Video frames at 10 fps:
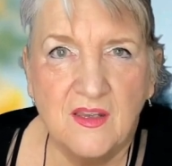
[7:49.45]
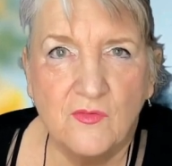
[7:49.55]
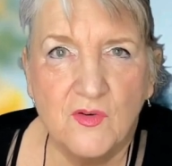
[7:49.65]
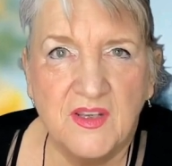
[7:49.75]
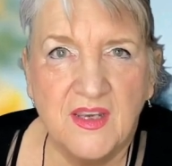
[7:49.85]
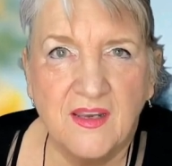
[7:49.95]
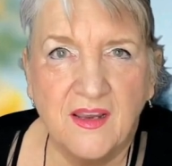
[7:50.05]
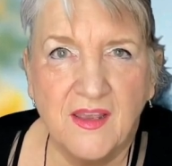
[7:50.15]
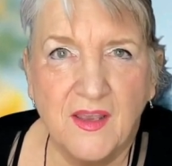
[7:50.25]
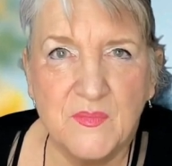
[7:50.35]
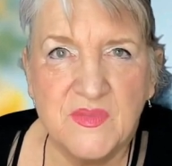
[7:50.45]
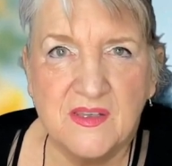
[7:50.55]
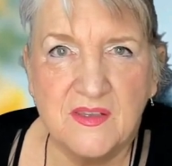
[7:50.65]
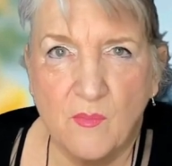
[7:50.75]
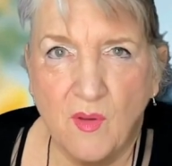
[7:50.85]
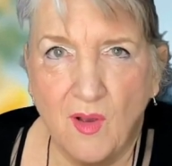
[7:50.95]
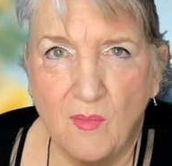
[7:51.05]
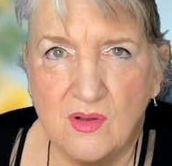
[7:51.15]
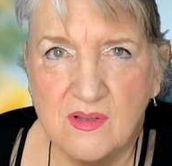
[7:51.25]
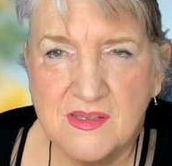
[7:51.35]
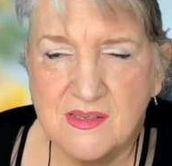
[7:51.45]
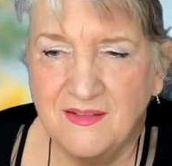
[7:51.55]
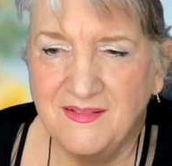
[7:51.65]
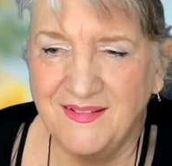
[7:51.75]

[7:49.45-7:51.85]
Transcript: for the hiccups and the baubles.